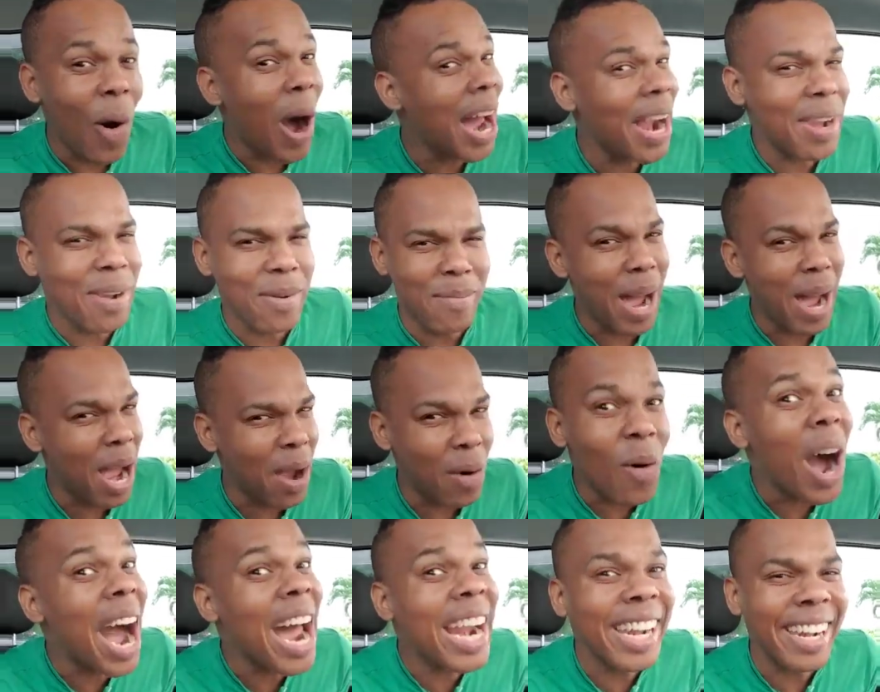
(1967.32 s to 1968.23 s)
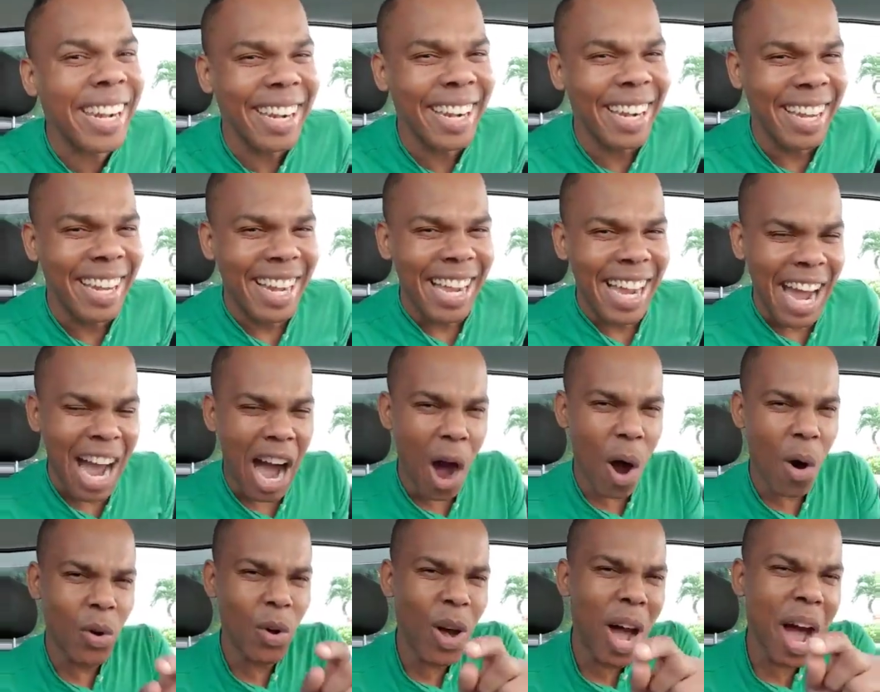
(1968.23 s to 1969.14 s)
One by one.
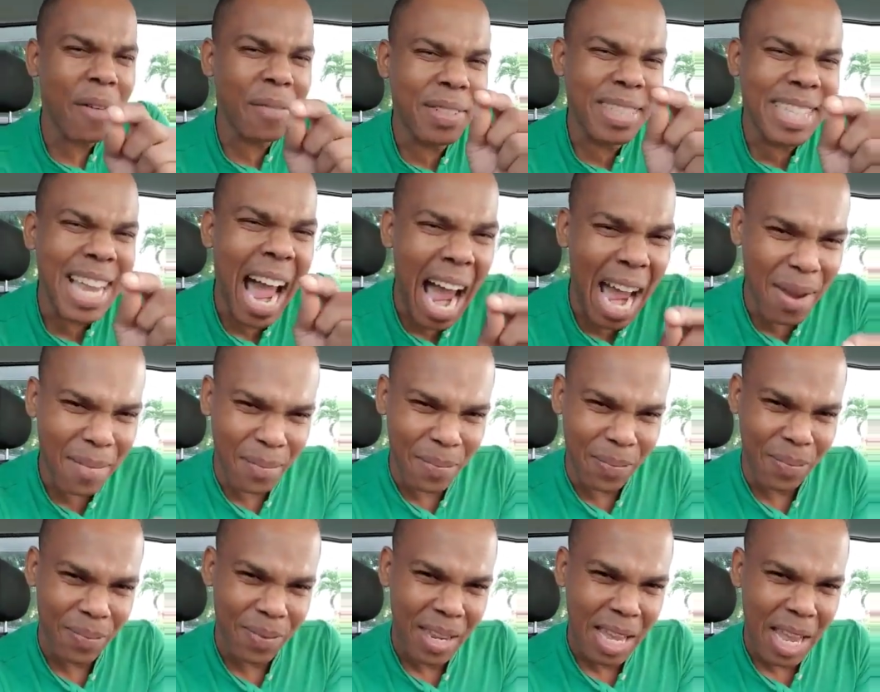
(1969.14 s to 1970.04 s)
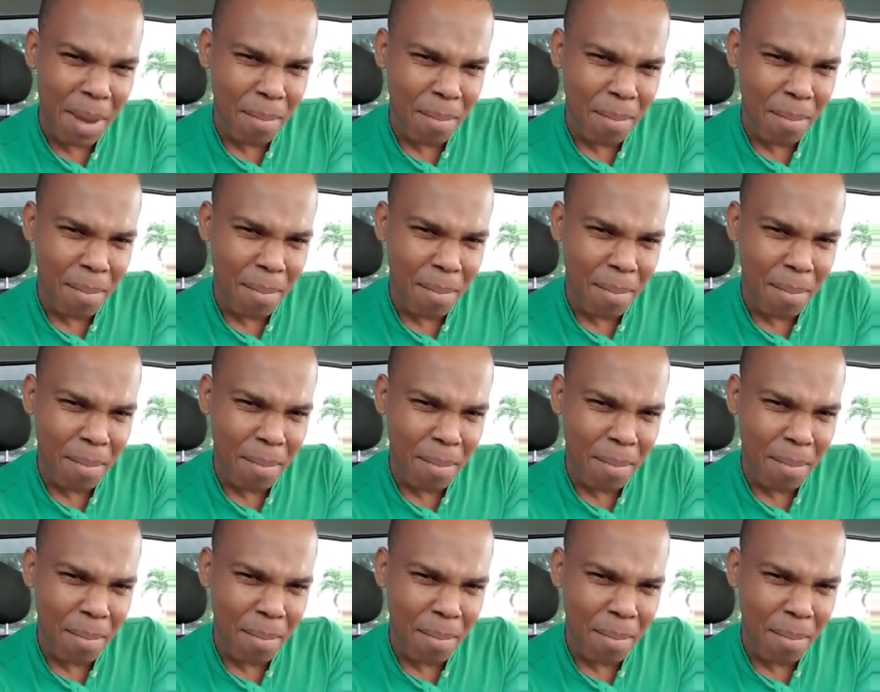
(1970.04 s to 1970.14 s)
I don't have time.